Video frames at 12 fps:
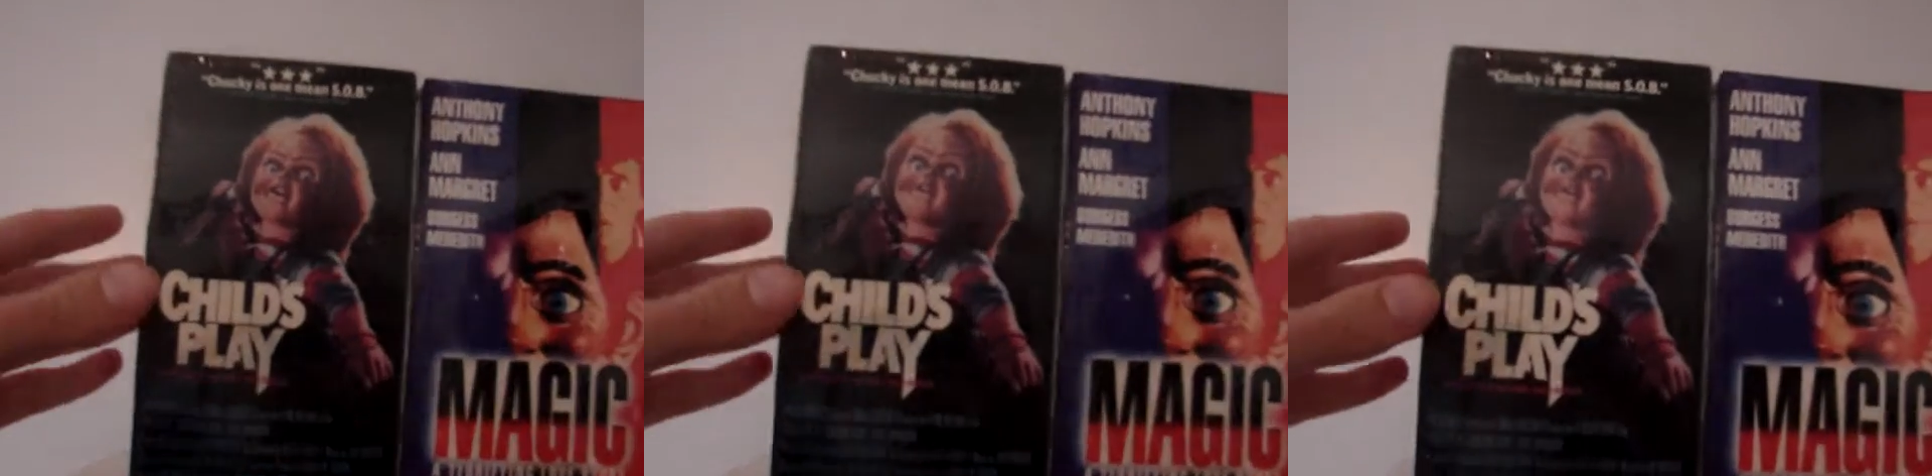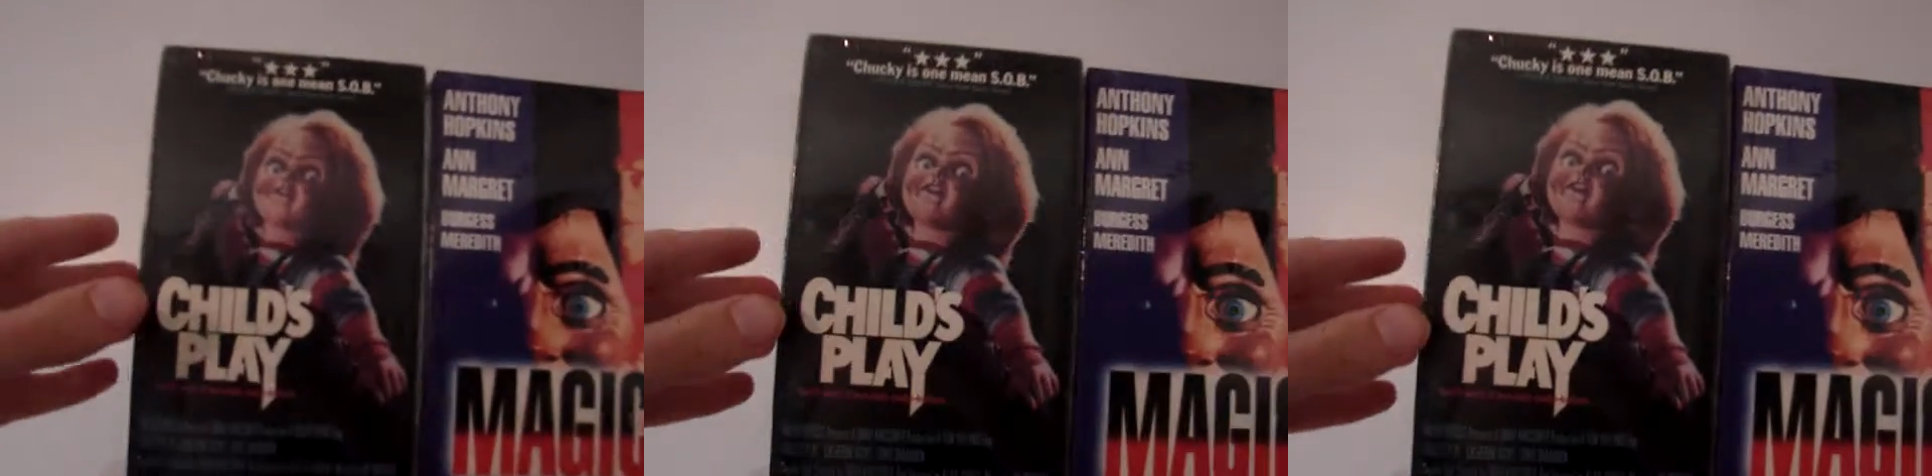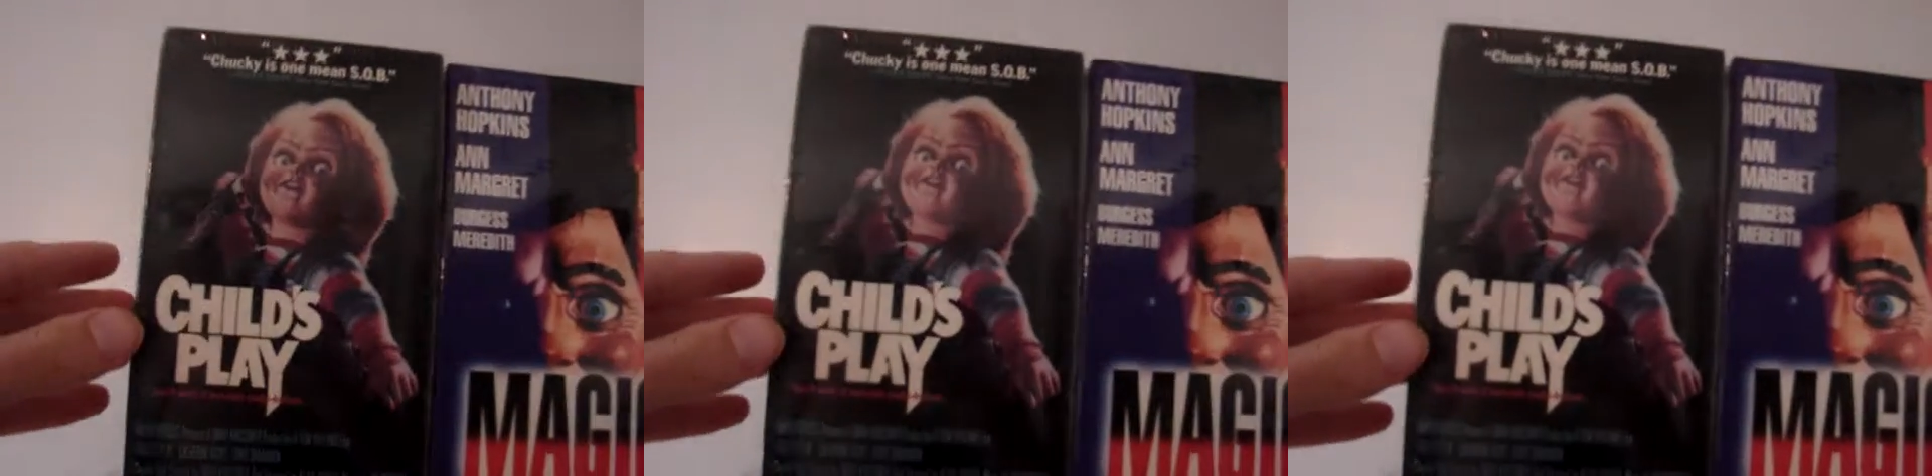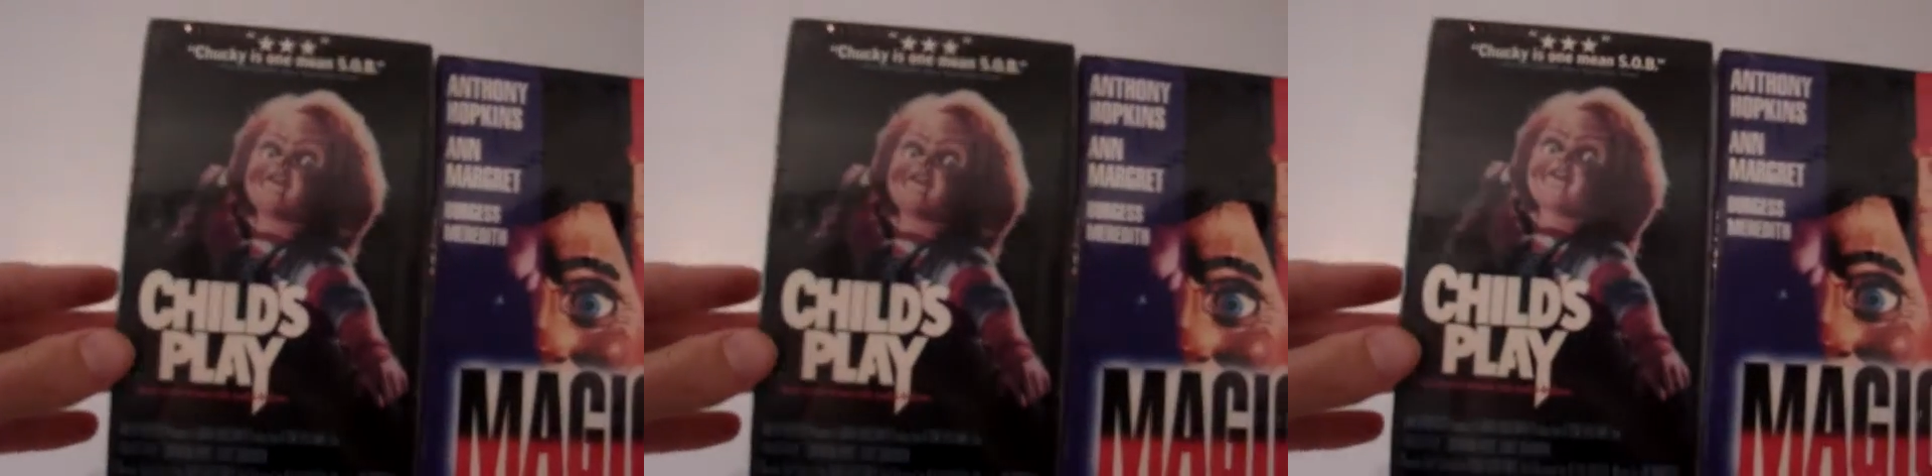This is
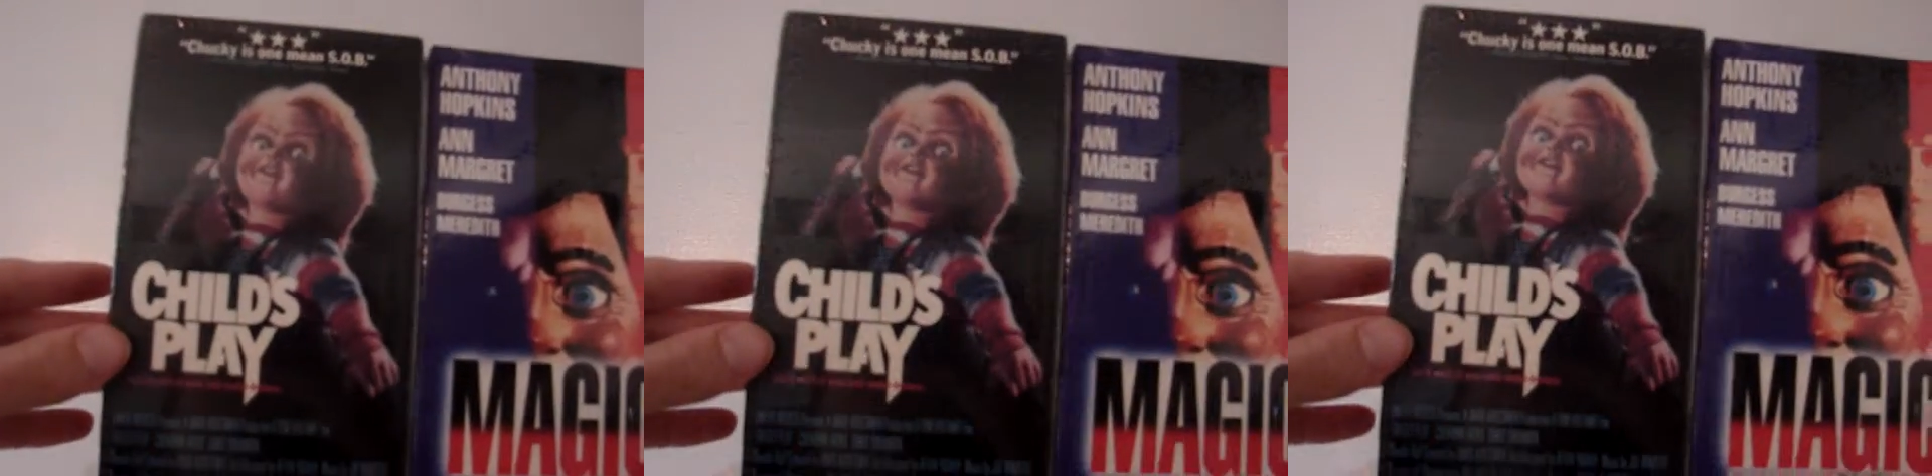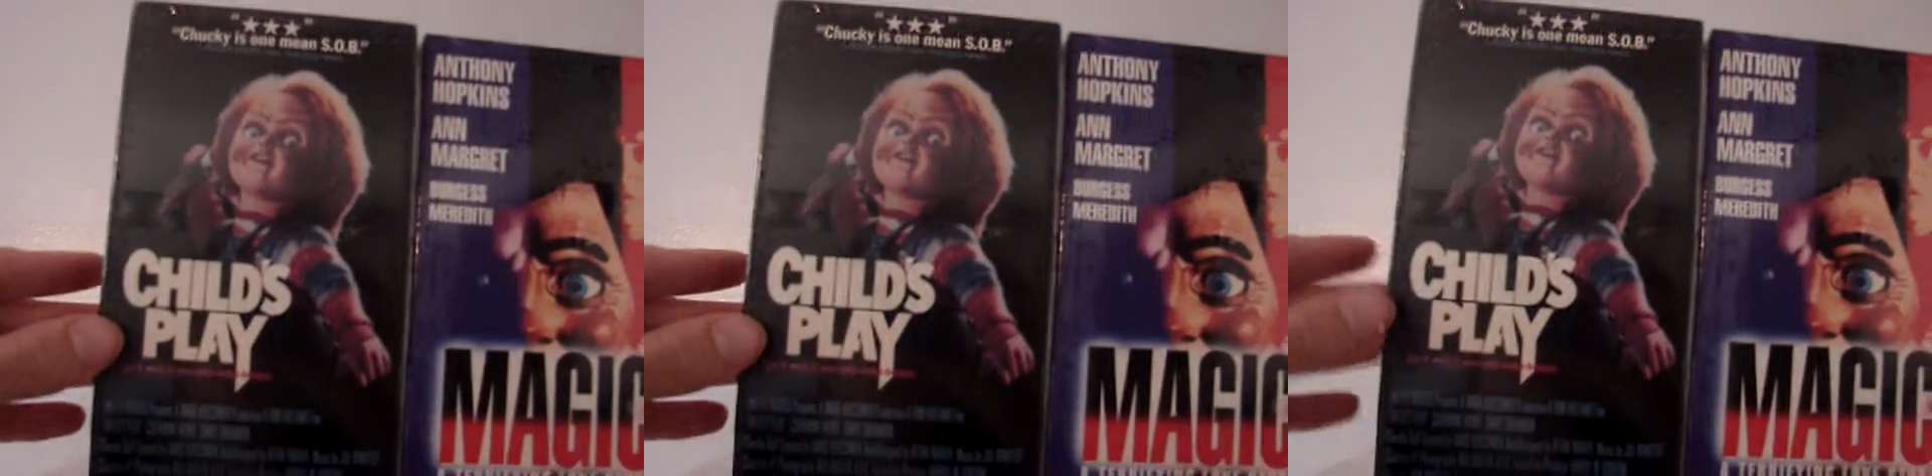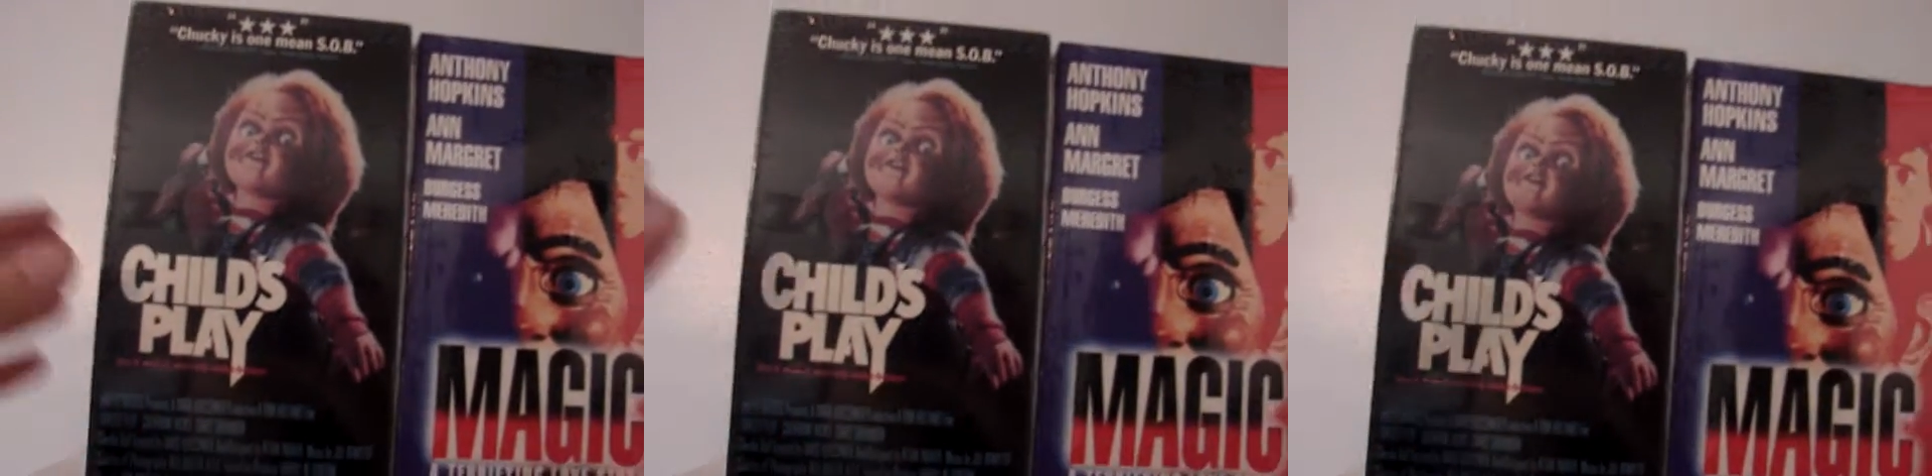Child's Play. Uh,